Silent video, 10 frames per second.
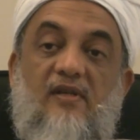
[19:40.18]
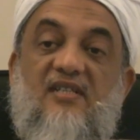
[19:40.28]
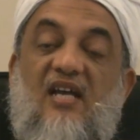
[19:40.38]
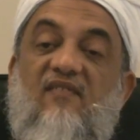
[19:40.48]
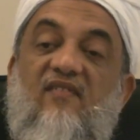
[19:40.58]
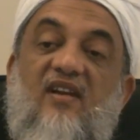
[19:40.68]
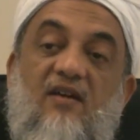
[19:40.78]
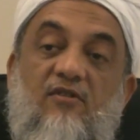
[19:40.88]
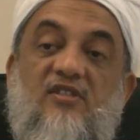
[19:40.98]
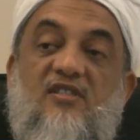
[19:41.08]
He said, I've
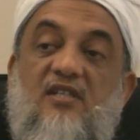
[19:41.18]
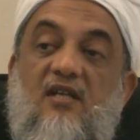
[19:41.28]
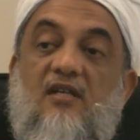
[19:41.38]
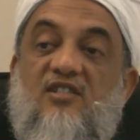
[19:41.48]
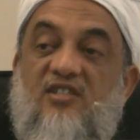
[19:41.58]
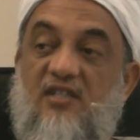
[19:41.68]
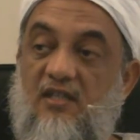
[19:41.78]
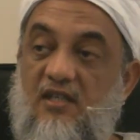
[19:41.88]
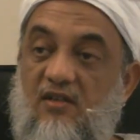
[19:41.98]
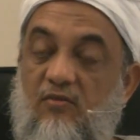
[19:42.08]
never seen a
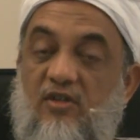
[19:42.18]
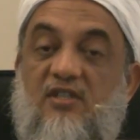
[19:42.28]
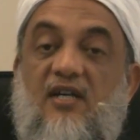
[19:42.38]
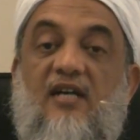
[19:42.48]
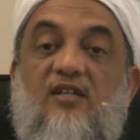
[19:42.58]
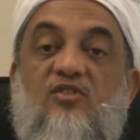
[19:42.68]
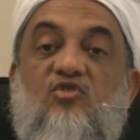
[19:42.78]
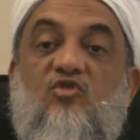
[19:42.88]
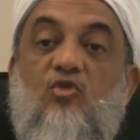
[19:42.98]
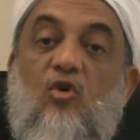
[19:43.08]
city which had
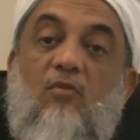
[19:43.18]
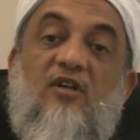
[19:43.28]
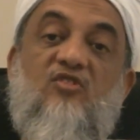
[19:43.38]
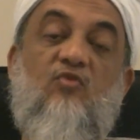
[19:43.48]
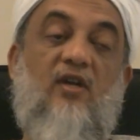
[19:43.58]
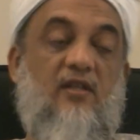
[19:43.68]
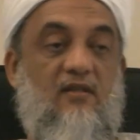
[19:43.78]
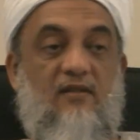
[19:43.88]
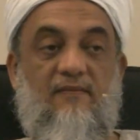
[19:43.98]
so much wealth